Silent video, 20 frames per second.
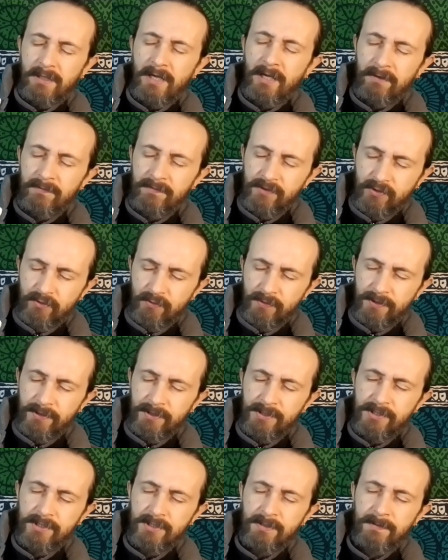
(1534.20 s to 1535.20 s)
Eight of
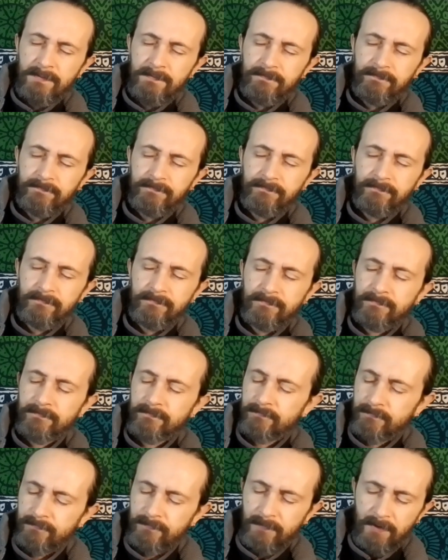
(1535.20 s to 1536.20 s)
Swords.
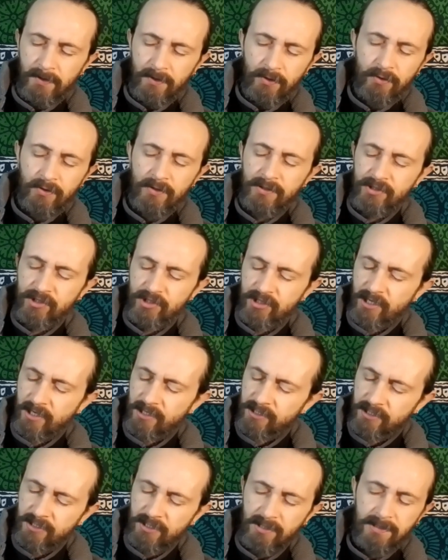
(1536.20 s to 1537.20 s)
You can stay
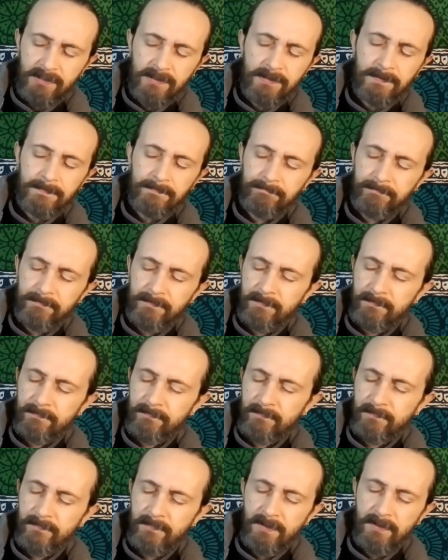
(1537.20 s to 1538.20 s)
stuck
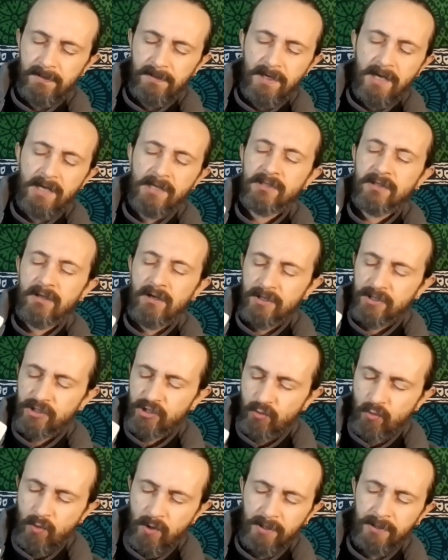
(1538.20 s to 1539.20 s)
as long
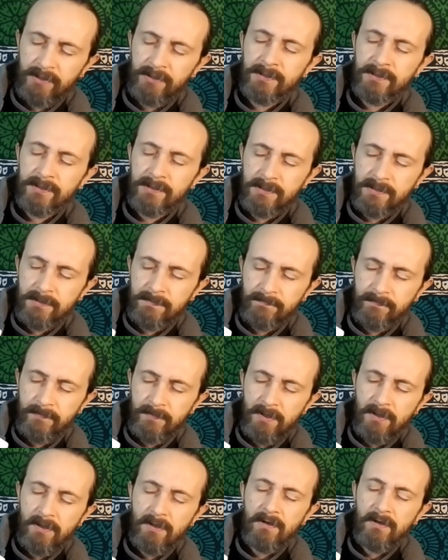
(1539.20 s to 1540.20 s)
as you want in this.
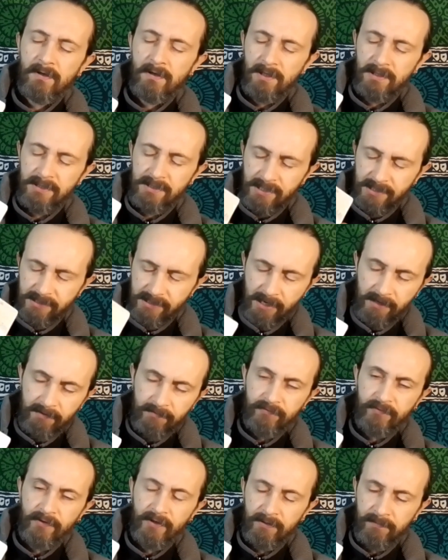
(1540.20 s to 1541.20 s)
As I said,
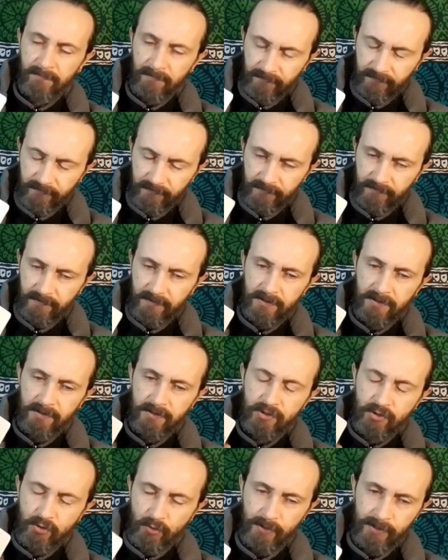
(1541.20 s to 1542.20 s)
freedom of
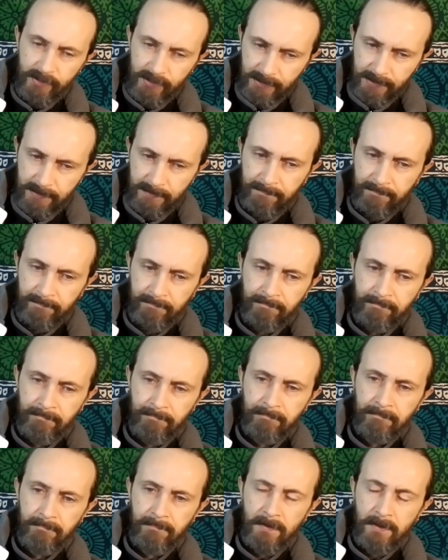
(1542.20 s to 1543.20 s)
choice.
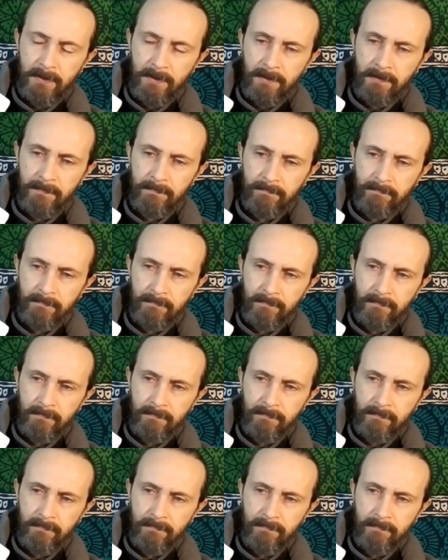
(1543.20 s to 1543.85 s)
Okay.